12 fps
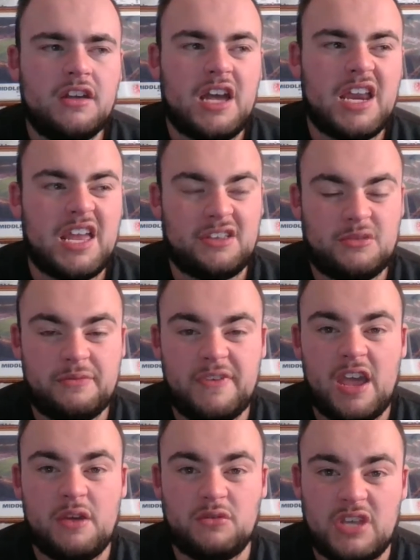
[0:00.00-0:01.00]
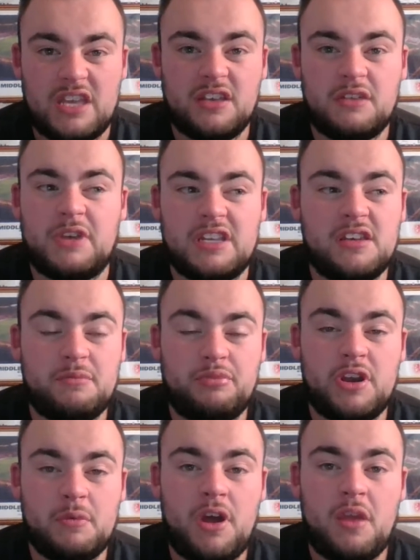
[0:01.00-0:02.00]
And to be fair, he did
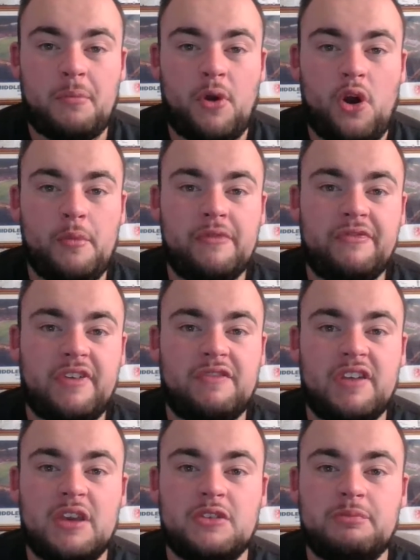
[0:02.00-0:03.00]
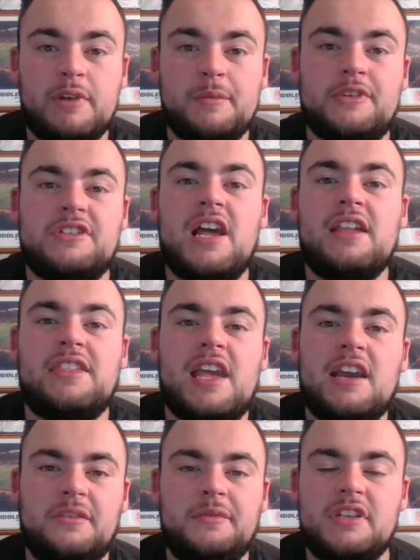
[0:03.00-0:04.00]
pretty well at Bournemouth, and I think he was pretty much liked there
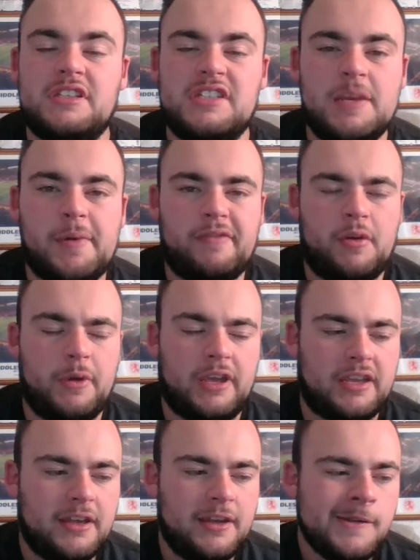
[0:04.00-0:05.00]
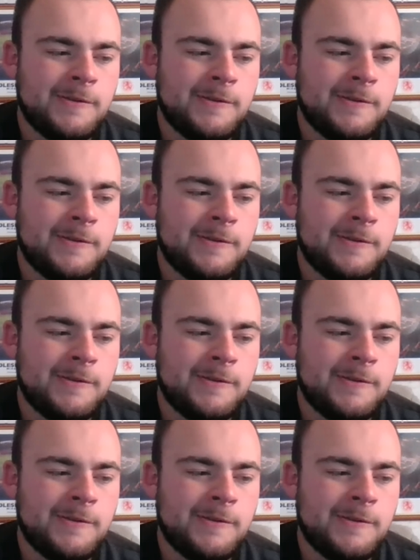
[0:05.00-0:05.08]
because he was in the team every week.